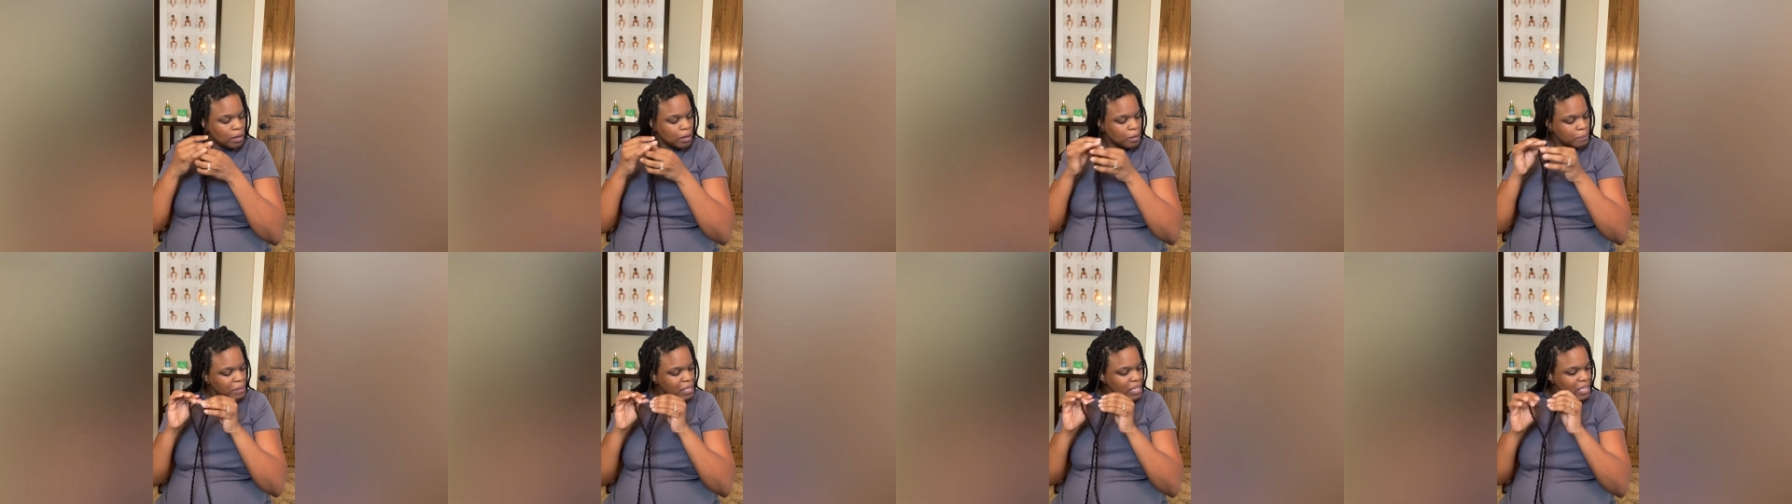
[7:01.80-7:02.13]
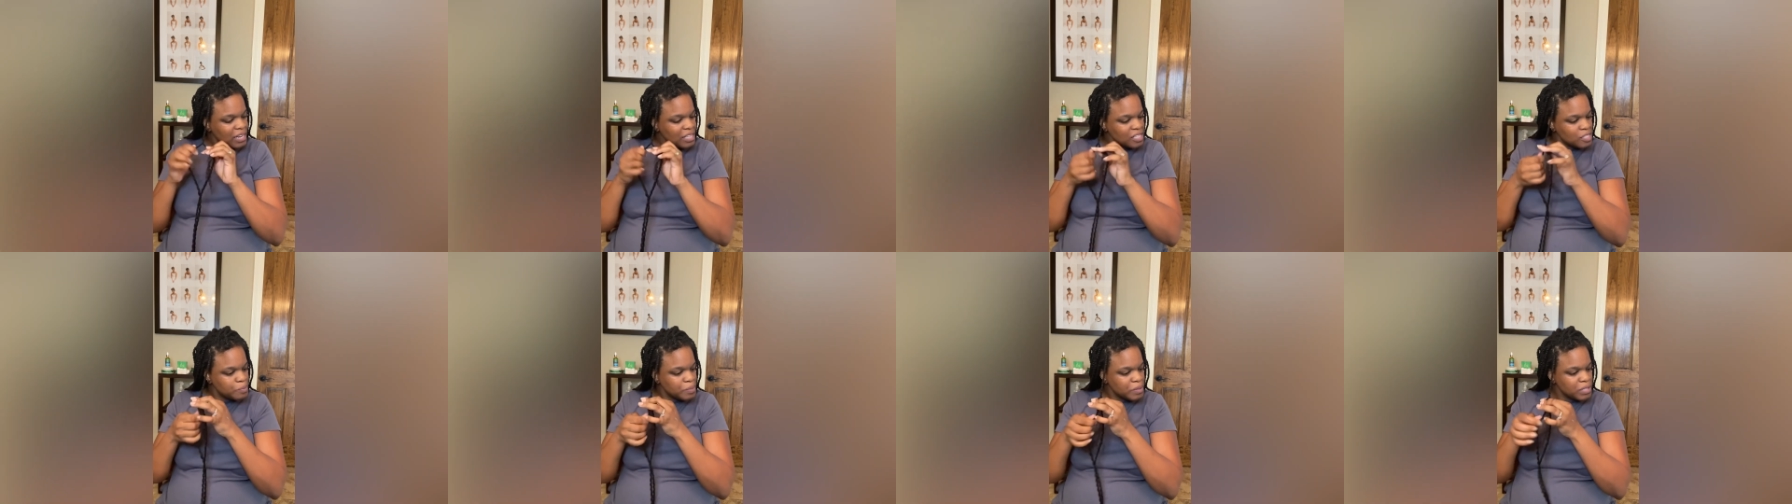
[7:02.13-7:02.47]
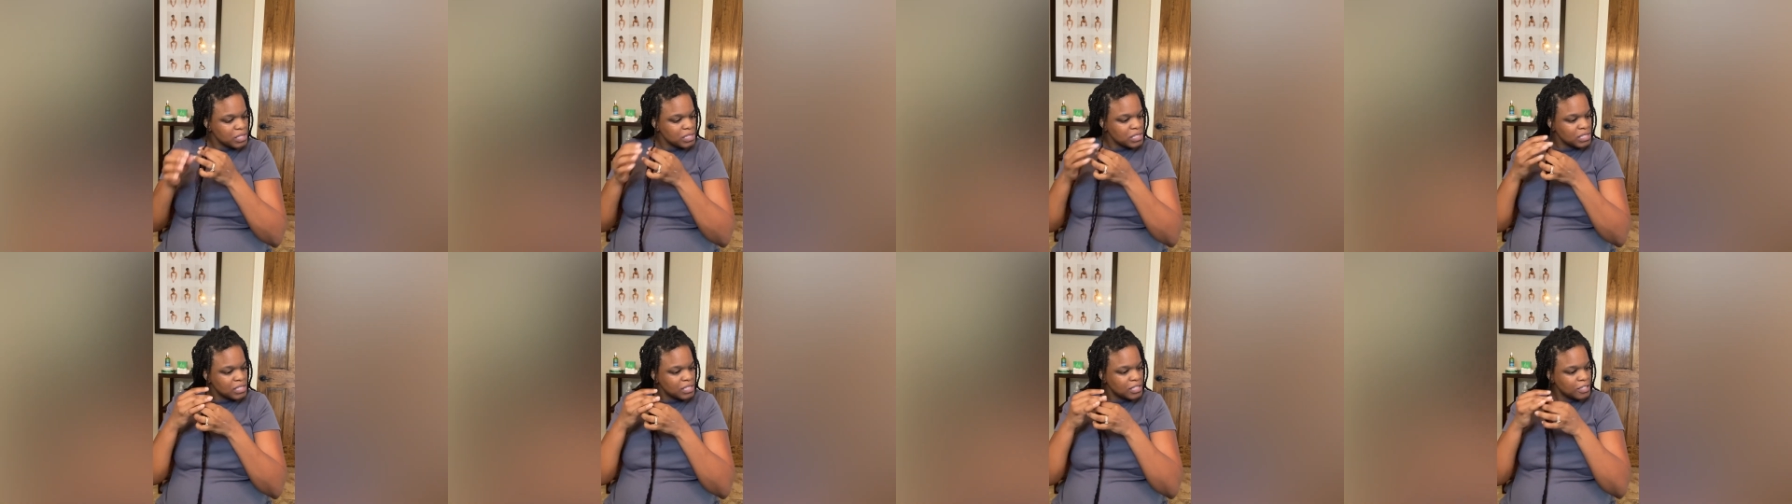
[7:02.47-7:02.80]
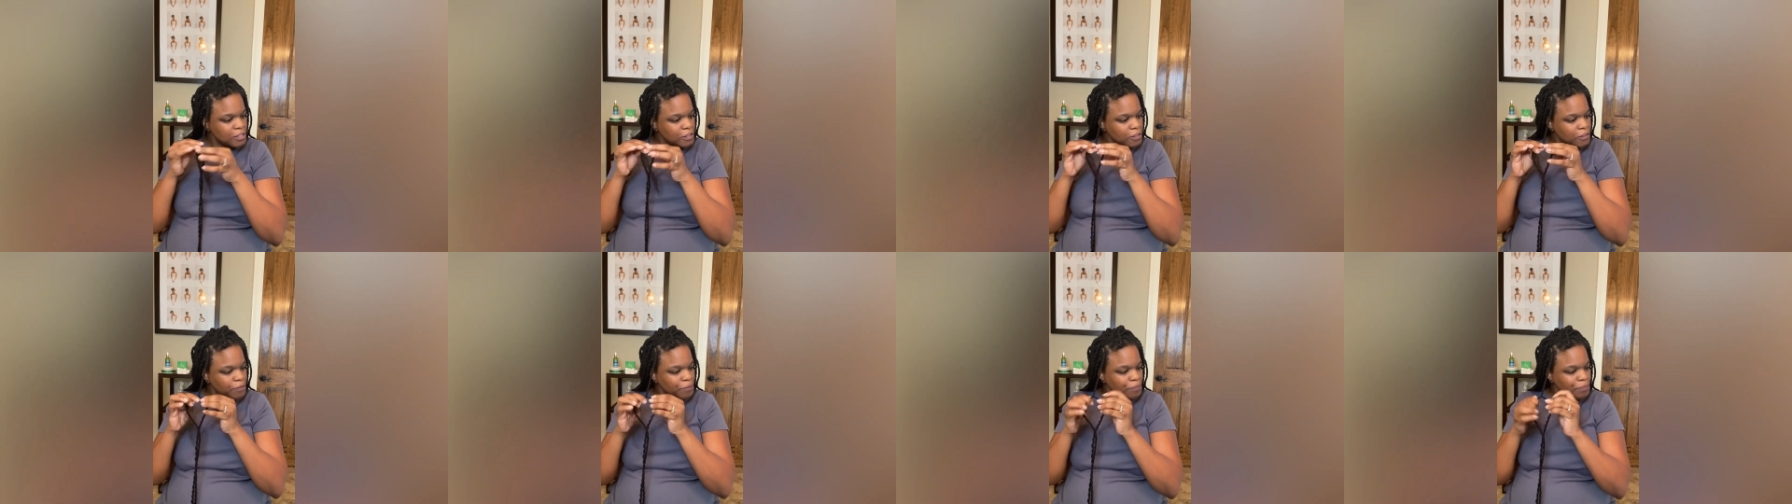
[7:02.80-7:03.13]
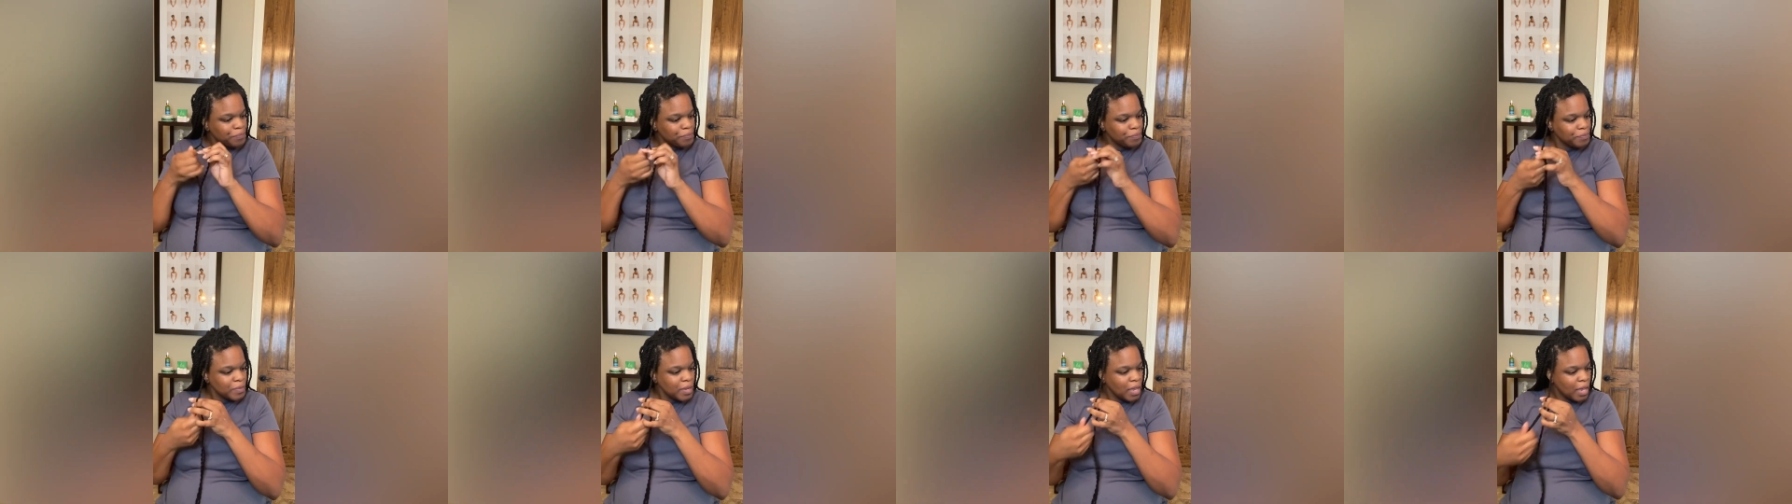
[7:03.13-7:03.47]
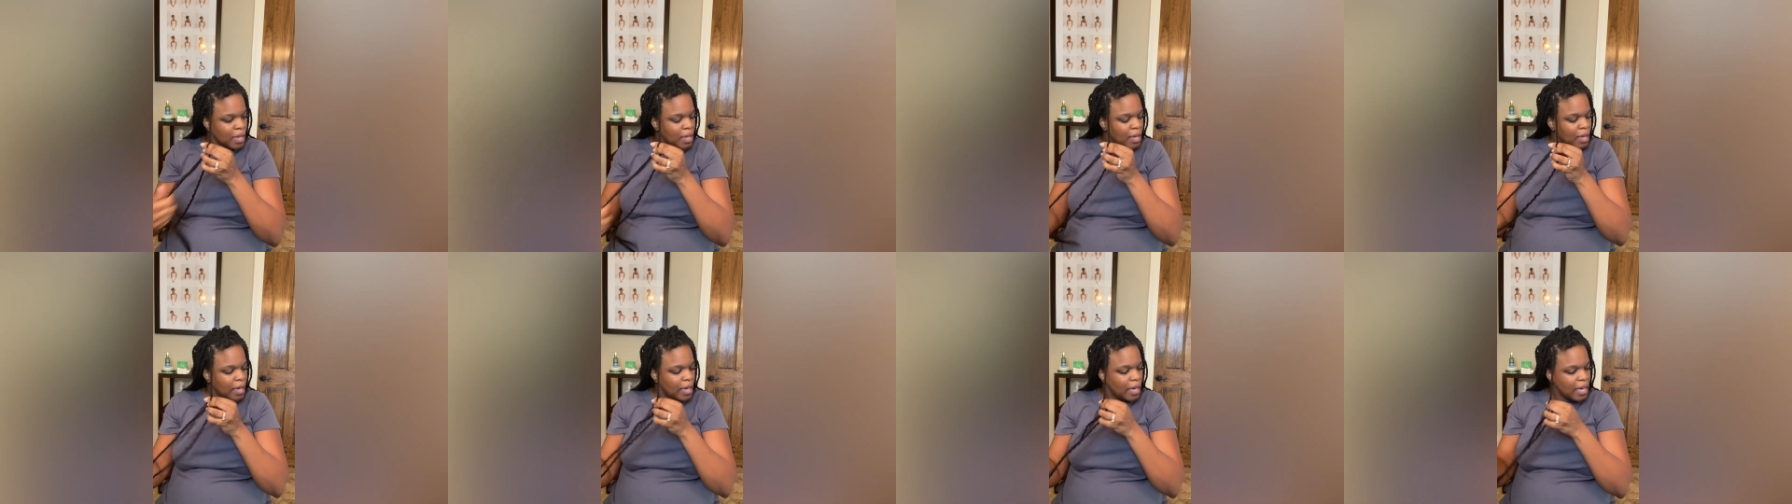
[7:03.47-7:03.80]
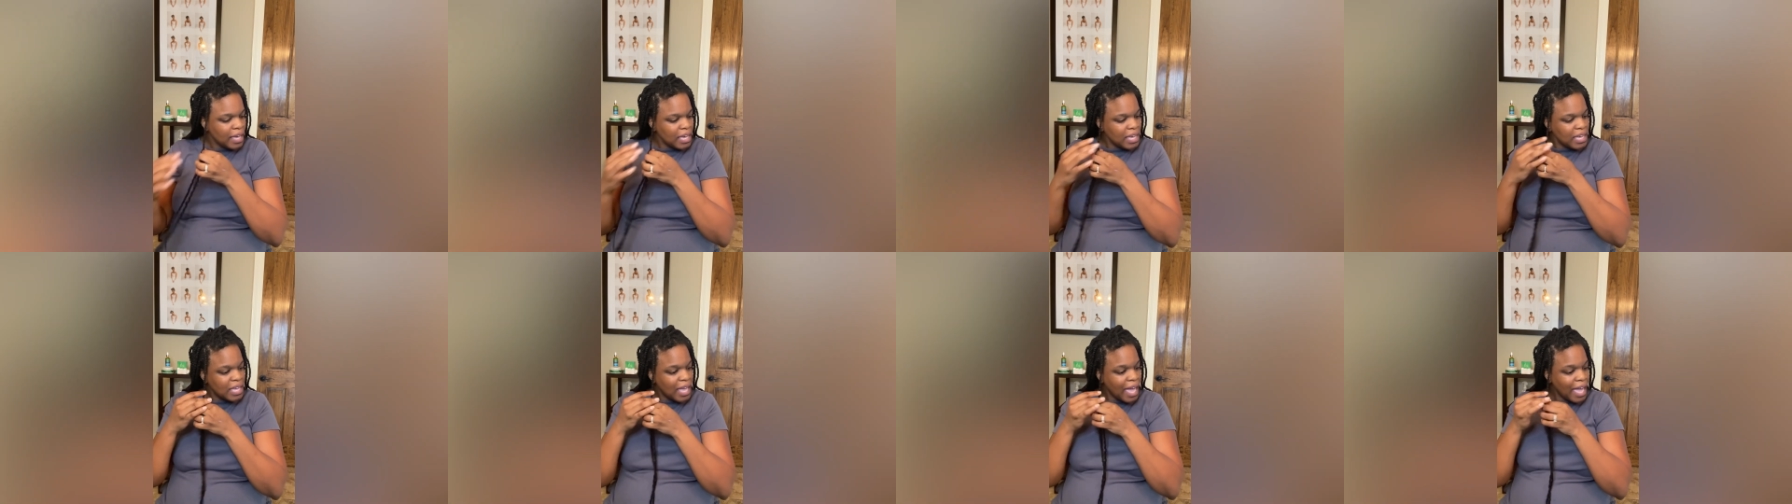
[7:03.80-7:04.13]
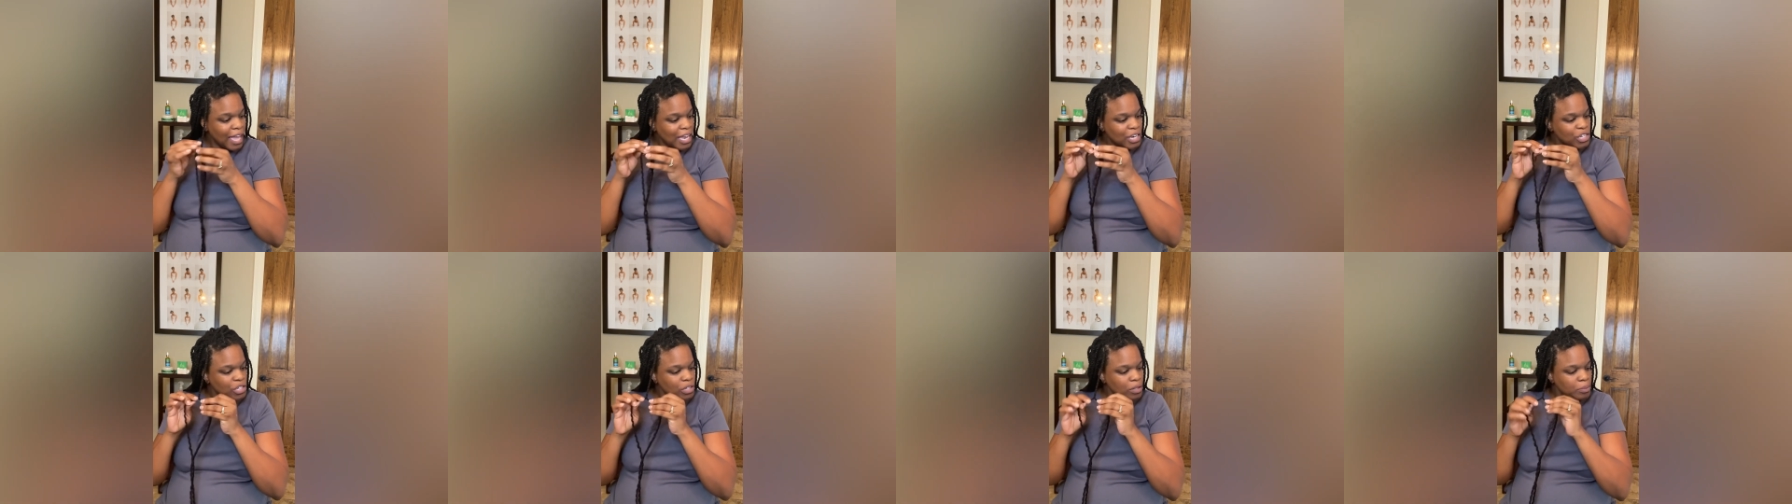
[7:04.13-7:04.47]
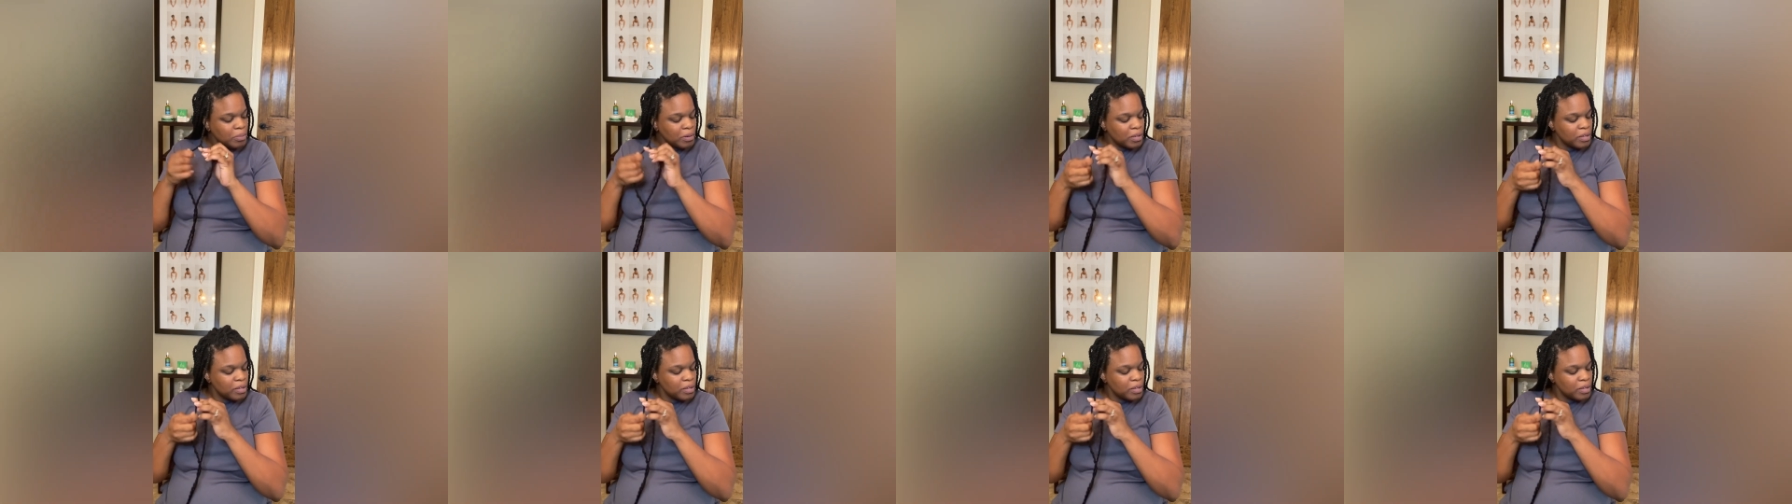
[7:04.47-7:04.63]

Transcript: inexpensive. And actually,